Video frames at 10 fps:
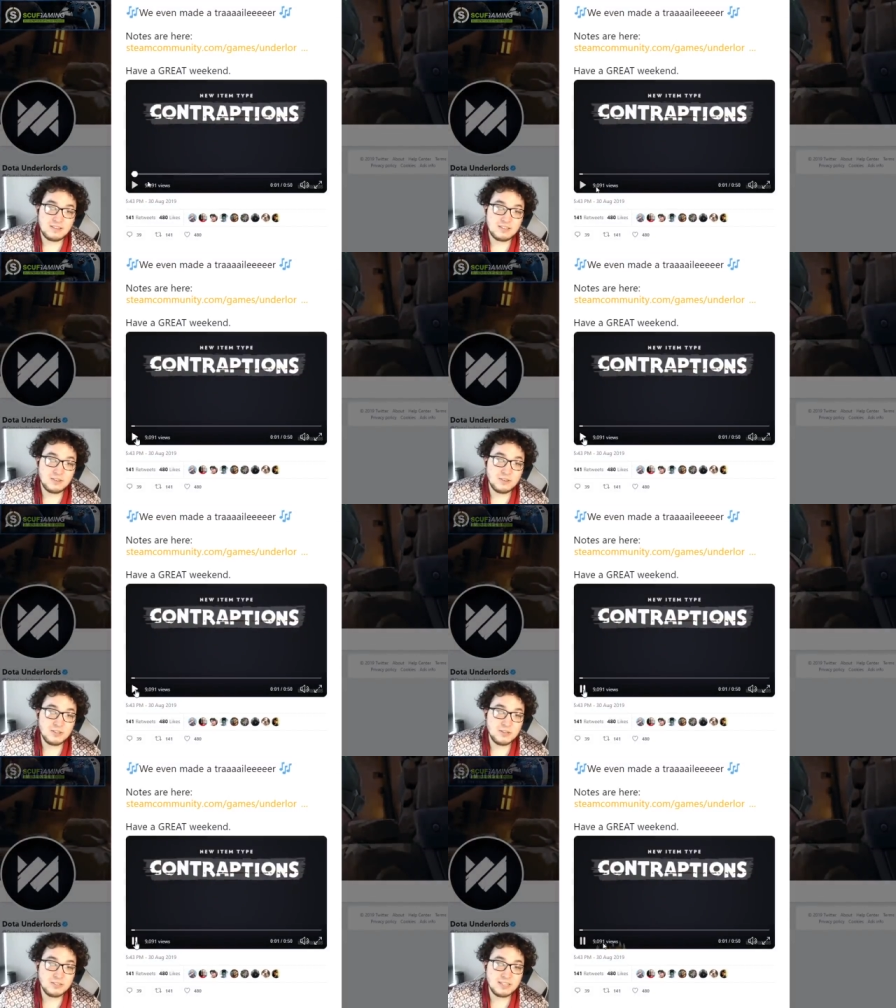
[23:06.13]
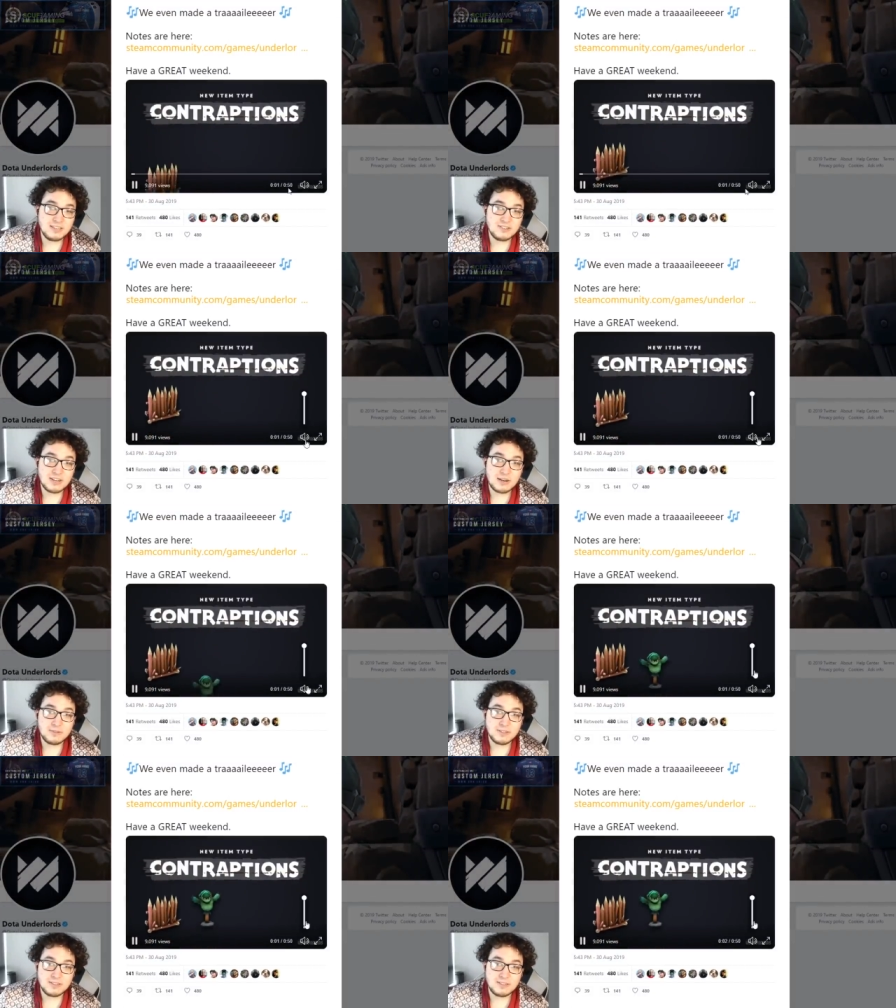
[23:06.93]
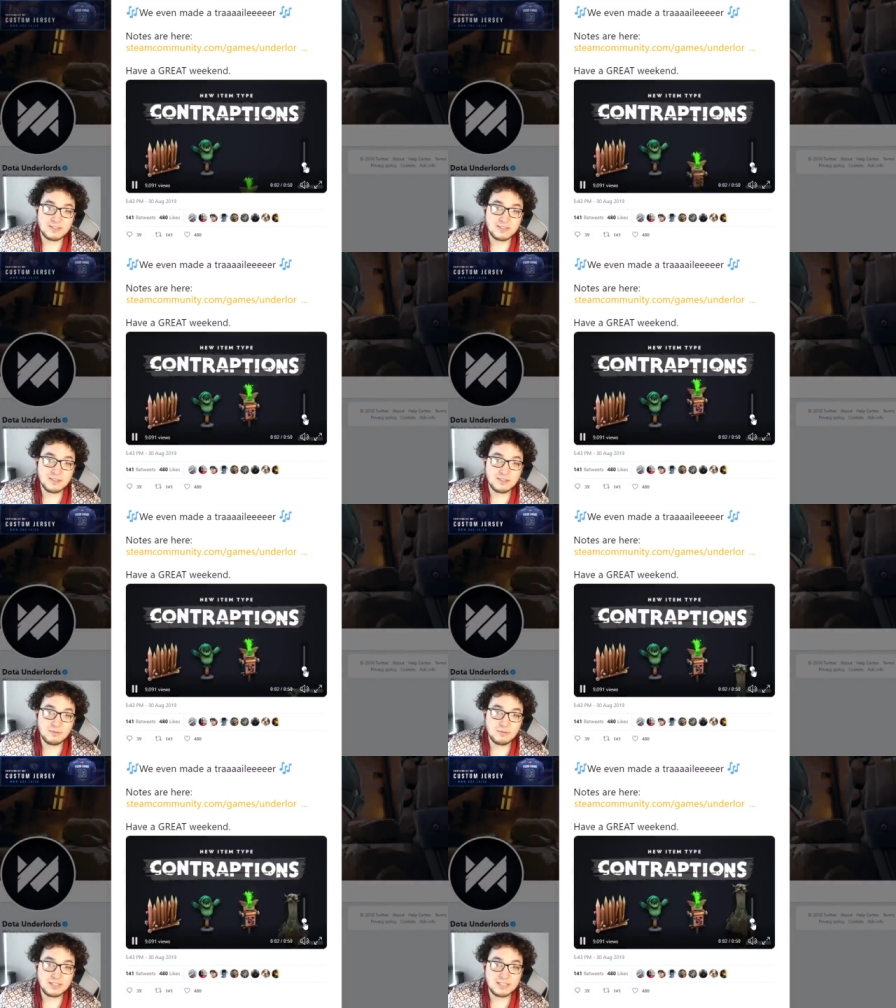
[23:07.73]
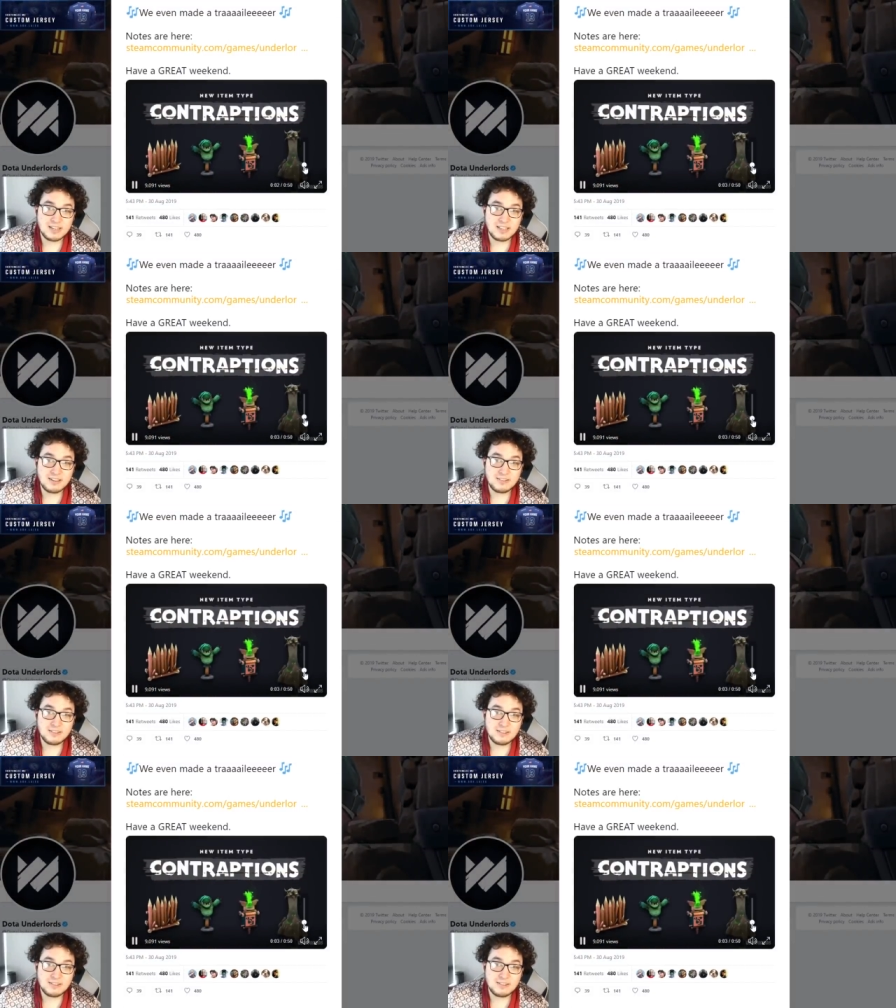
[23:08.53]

So introducing contraptions. It's not loud.